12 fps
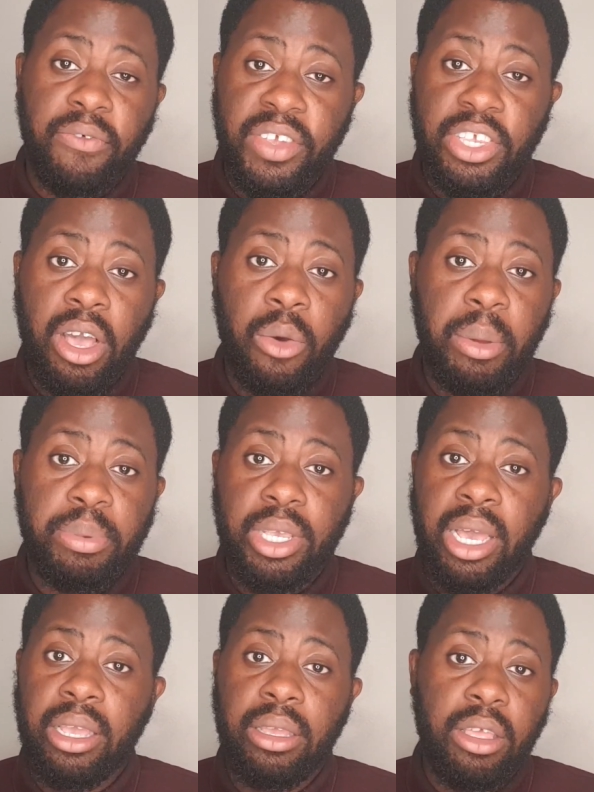visit our
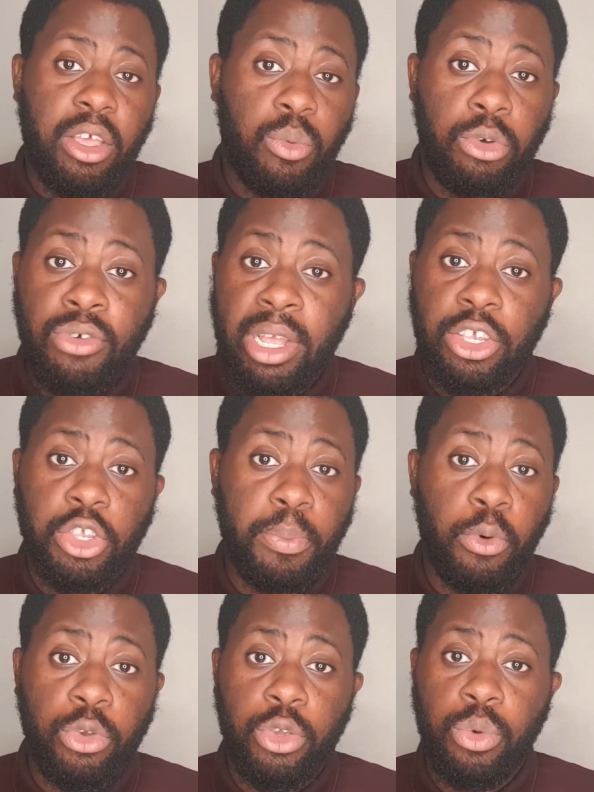website. We'll try to
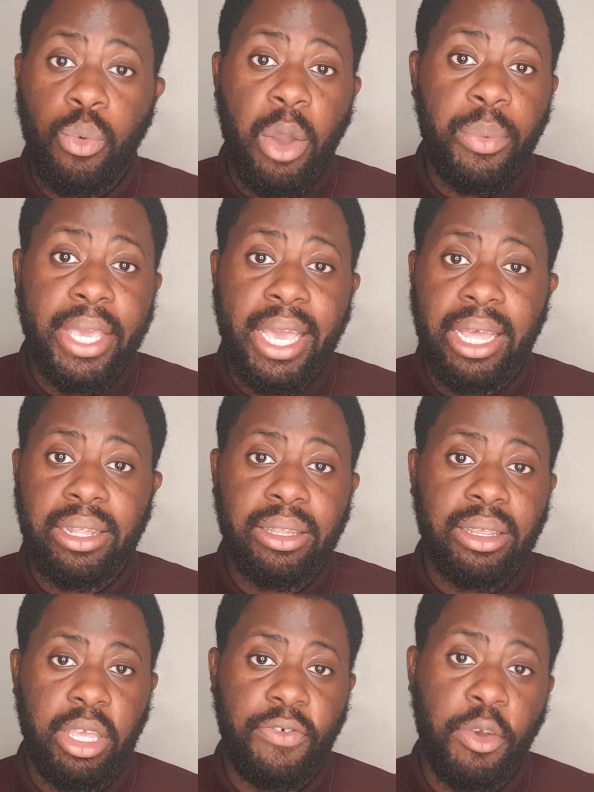support you where we can.
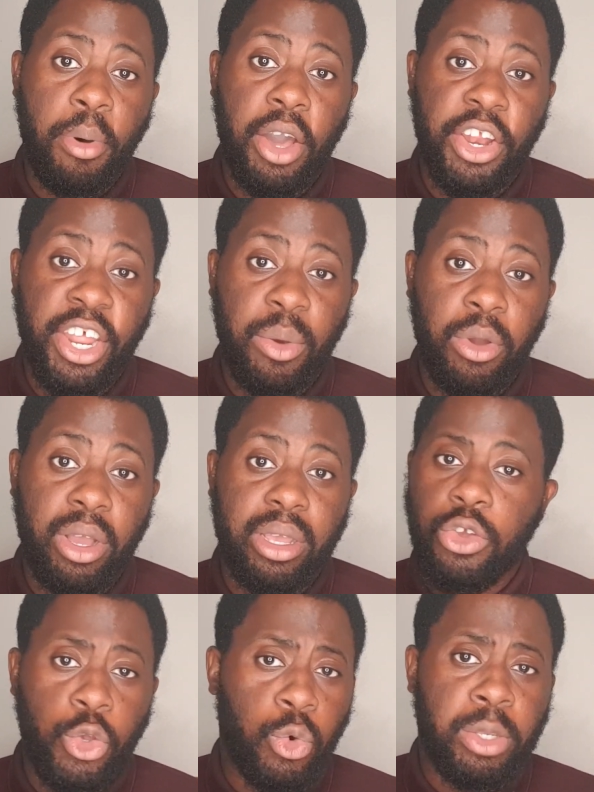If you're part of the network,
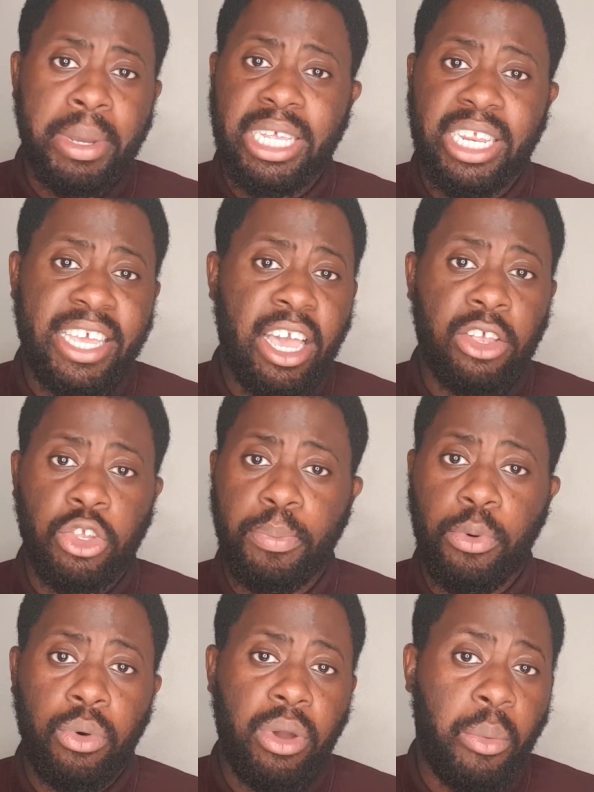you automatically get our
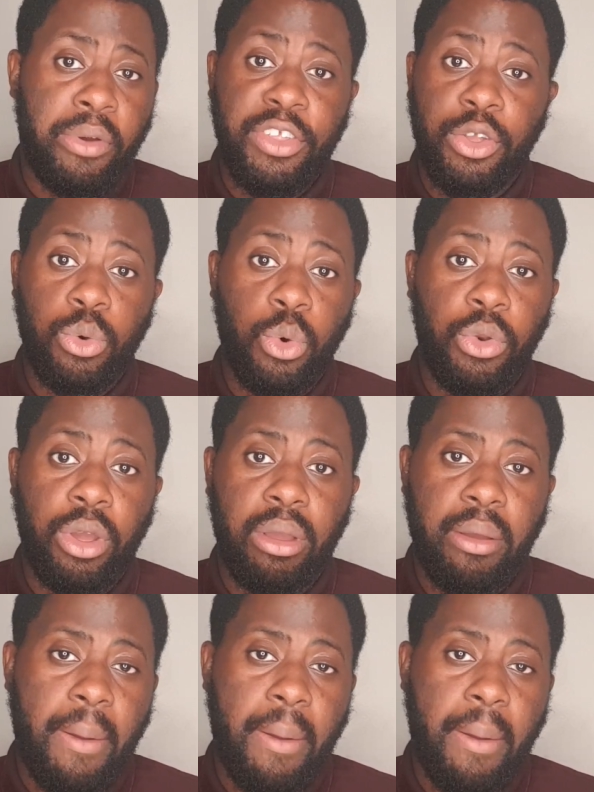support and we're in your corner.